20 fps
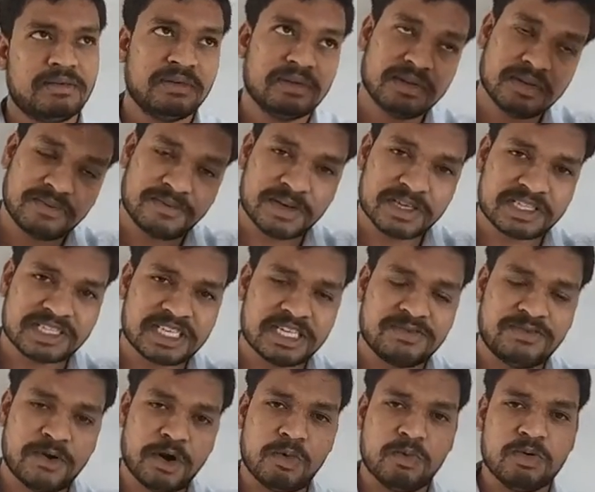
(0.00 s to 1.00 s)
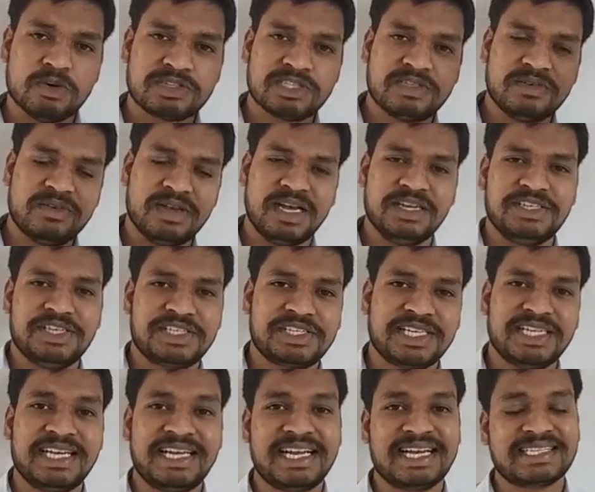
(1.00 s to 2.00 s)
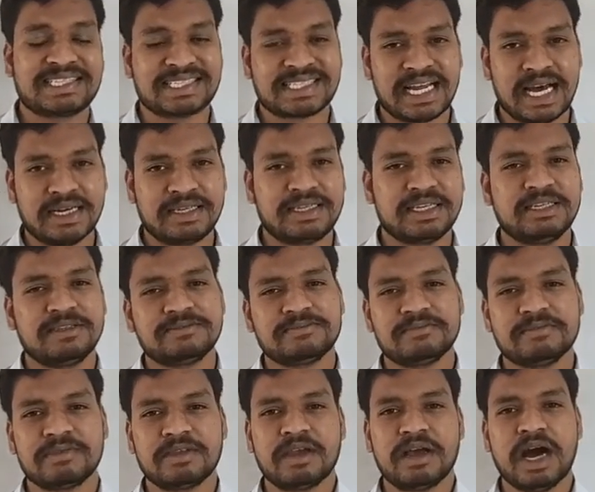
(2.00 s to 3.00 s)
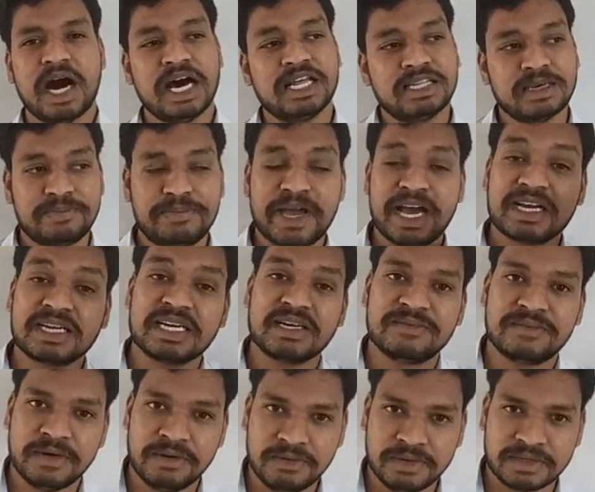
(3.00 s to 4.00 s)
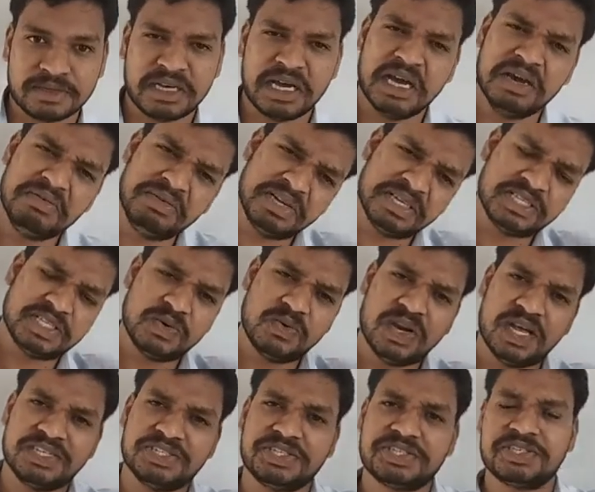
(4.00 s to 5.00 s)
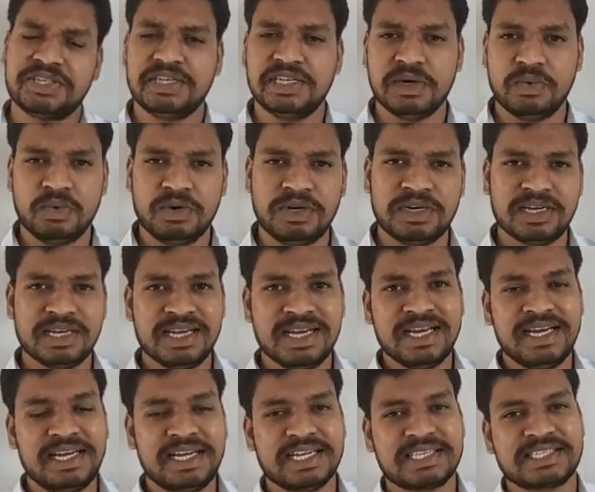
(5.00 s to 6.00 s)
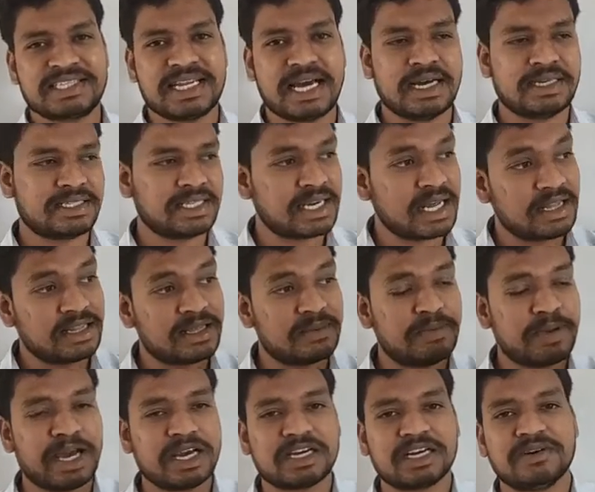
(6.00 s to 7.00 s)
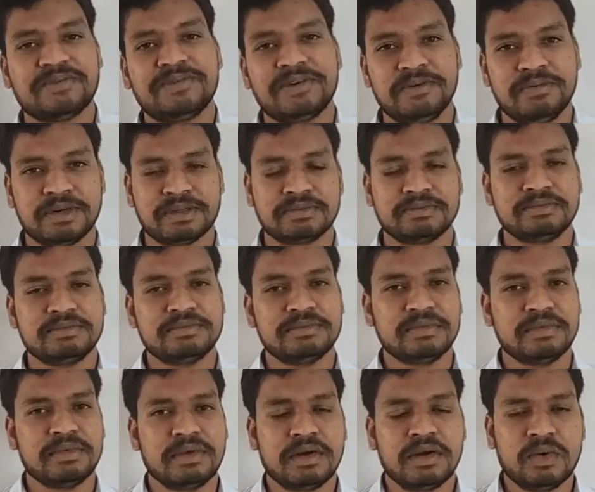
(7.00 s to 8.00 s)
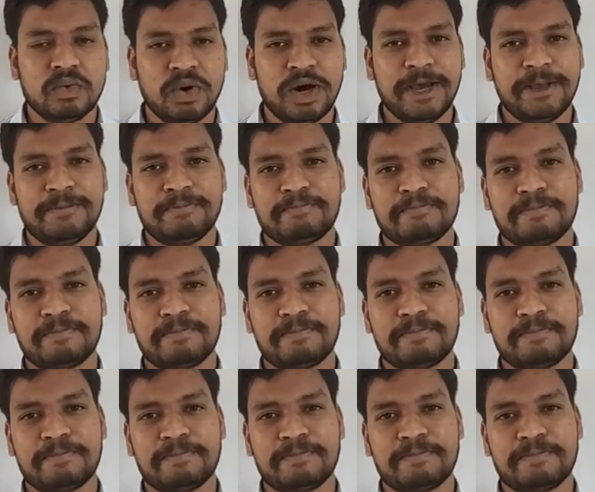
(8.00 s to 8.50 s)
the first and foremost civilization, it has started on the bank of river. Every civilization in the world, it has started on the bank of river. Why?